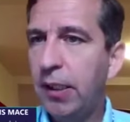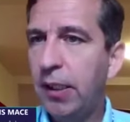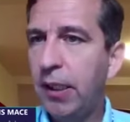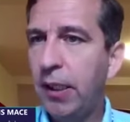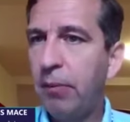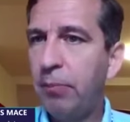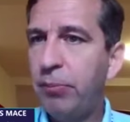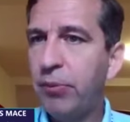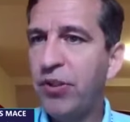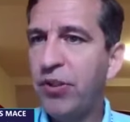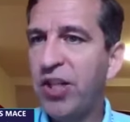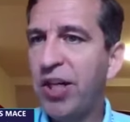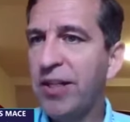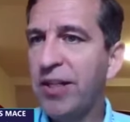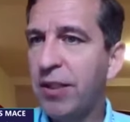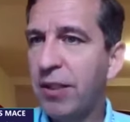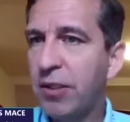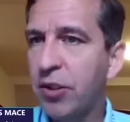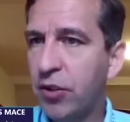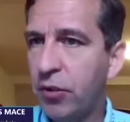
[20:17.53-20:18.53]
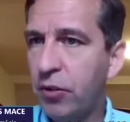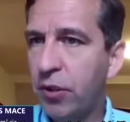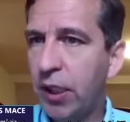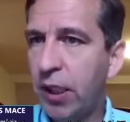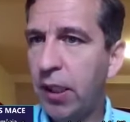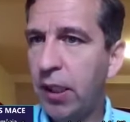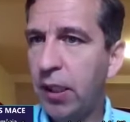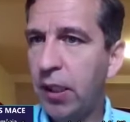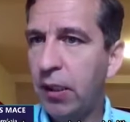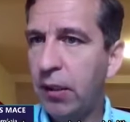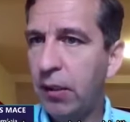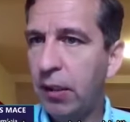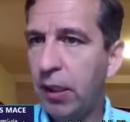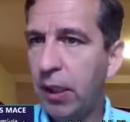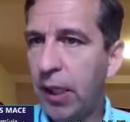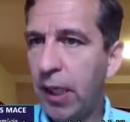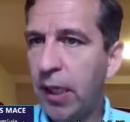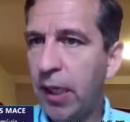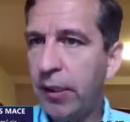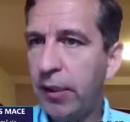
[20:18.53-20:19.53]
their purchasing journey
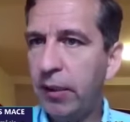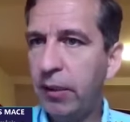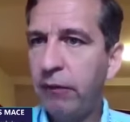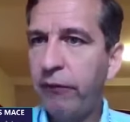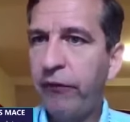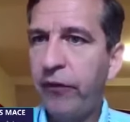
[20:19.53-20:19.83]
online and they